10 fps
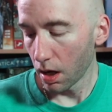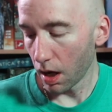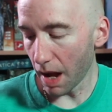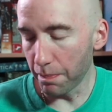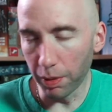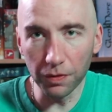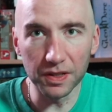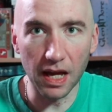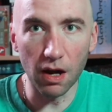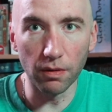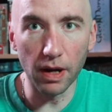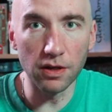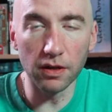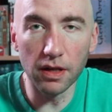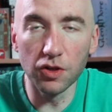I pulled this out, and
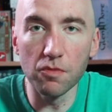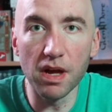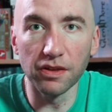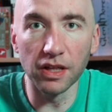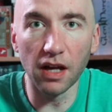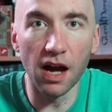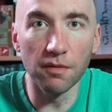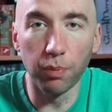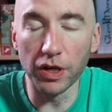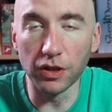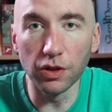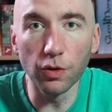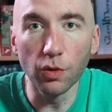as you may think on point two,